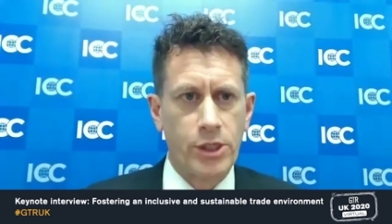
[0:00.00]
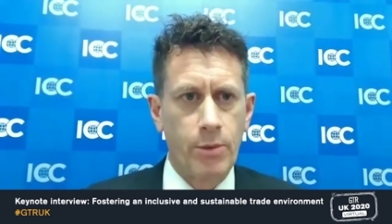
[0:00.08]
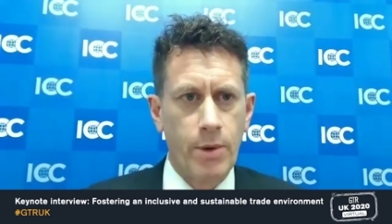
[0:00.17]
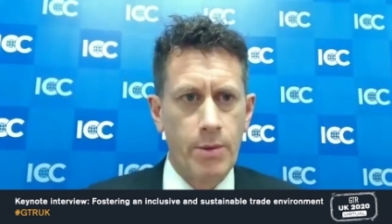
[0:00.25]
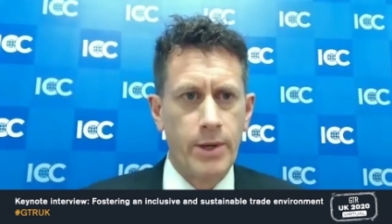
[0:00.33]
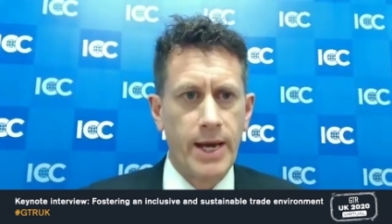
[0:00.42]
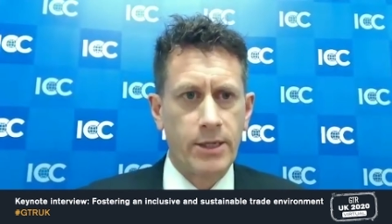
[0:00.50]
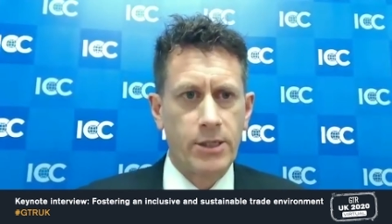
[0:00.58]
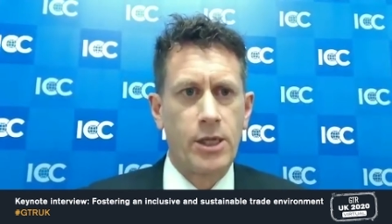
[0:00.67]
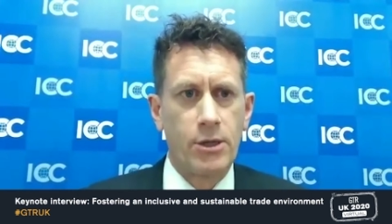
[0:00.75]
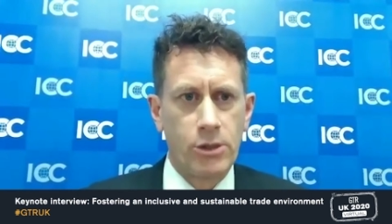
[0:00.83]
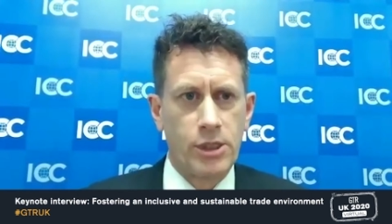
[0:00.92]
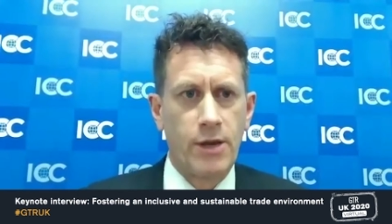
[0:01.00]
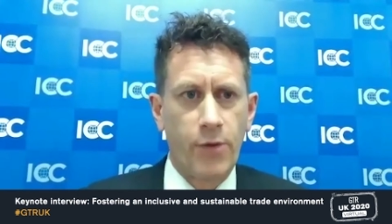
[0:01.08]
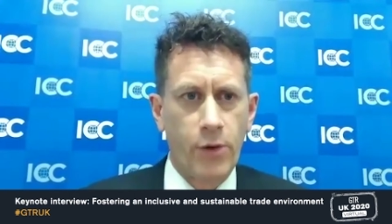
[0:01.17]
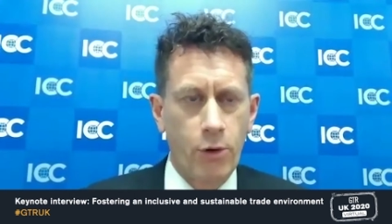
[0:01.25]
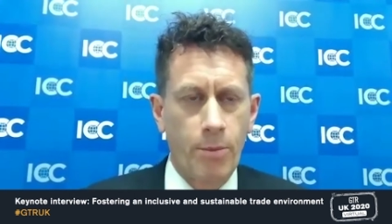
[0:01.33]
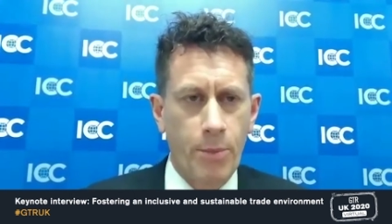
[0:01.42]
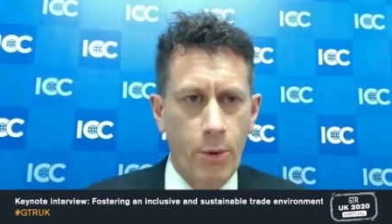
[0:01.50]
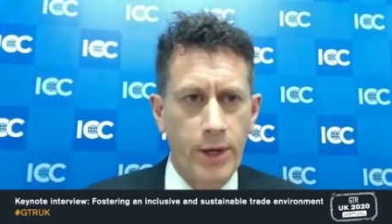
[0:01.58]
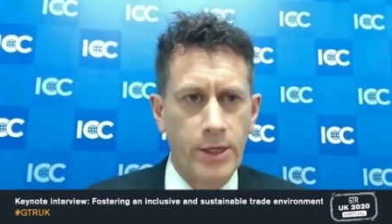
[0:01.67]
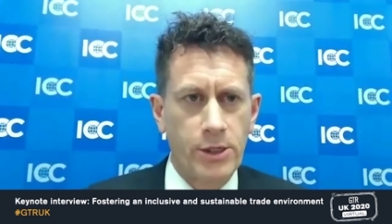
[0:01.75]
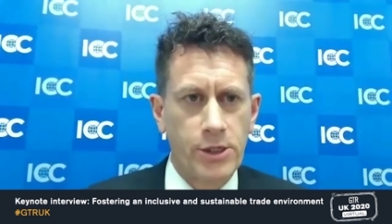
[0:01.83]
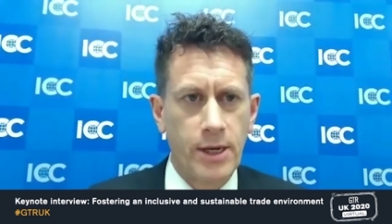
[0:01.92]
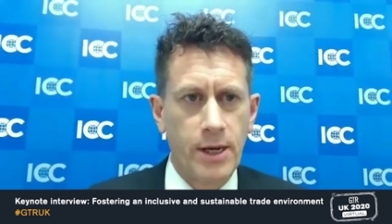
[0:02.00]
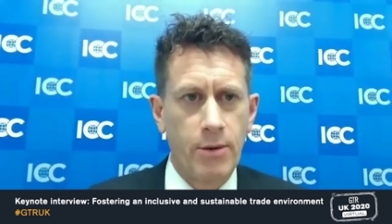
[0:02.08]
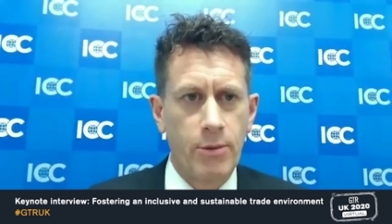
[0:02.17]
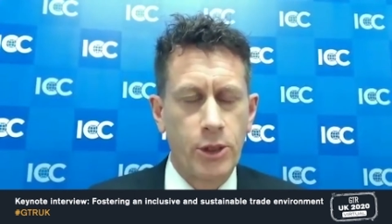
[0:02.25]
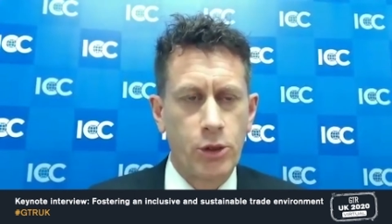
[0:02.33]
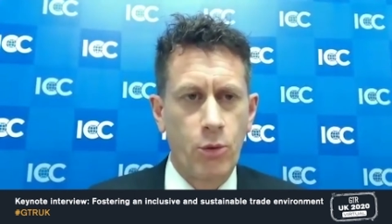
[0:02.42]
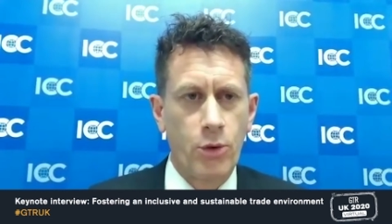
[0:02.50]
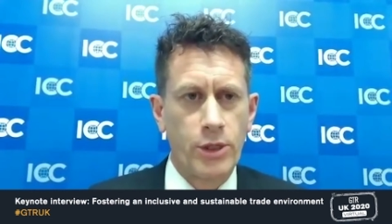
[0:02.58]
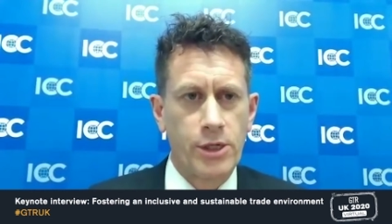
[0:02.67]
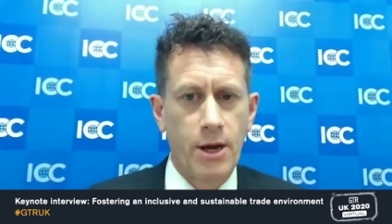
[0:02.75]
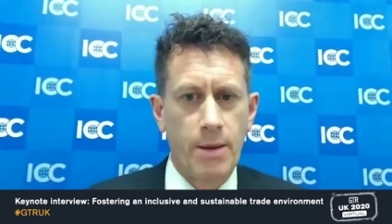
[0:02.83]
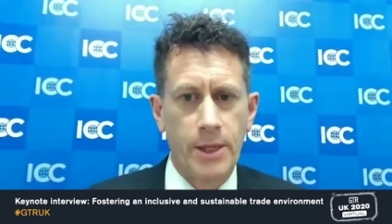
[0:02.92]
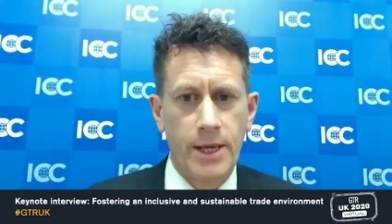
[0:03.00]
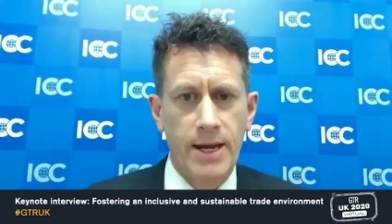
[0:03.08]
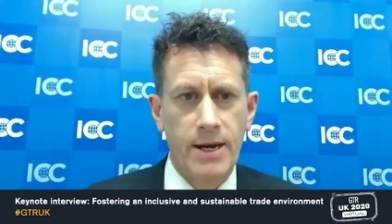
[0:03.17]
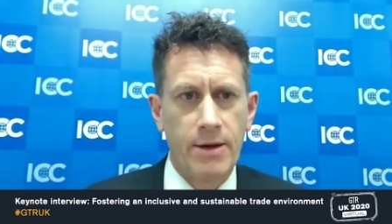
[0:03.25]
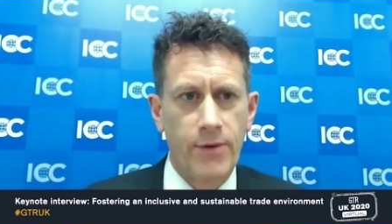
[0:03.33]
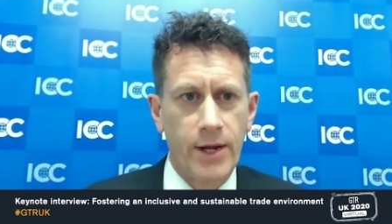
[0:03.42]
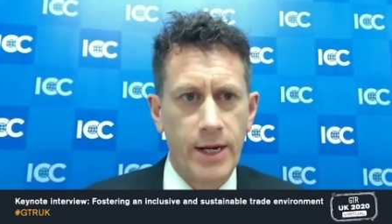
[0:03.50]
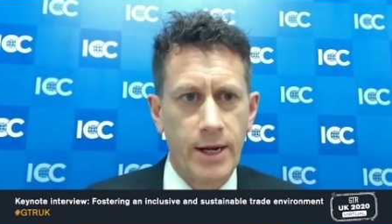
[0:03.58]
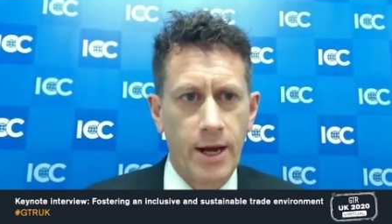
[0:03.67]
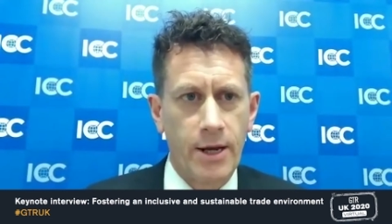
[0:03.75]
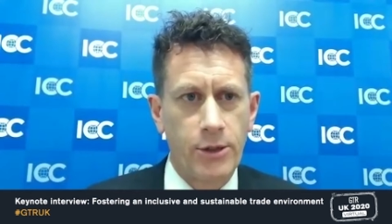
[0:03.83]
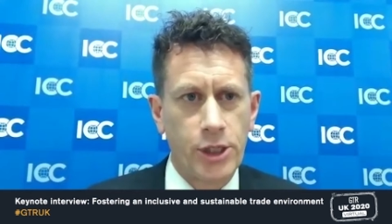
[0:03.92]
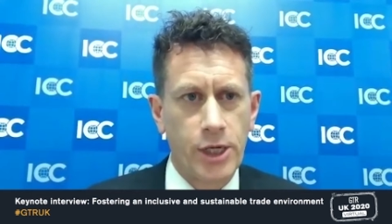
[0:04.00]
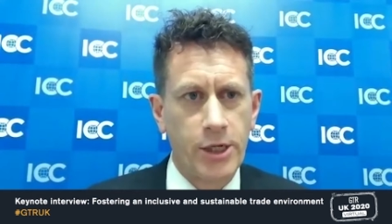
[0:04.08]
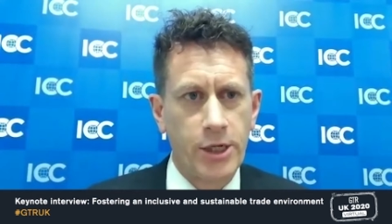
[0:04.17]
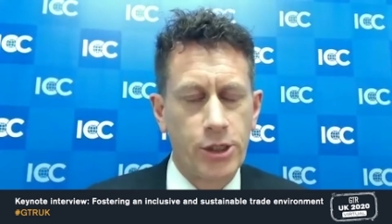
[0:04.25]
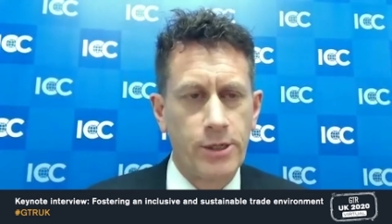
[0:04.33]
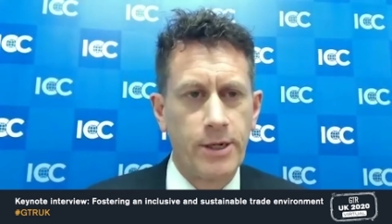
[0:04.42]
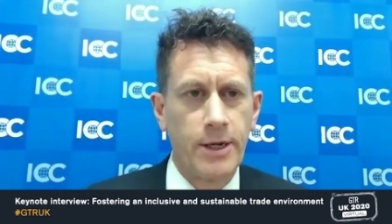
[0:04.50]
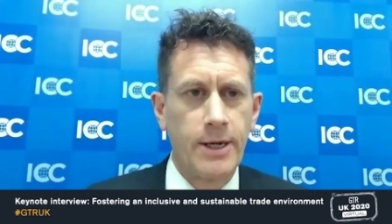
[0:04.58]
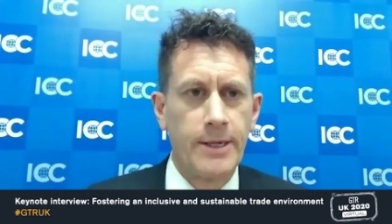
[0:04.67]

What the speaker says: So when we get to those difficult points, which always come at the end of any negotiation,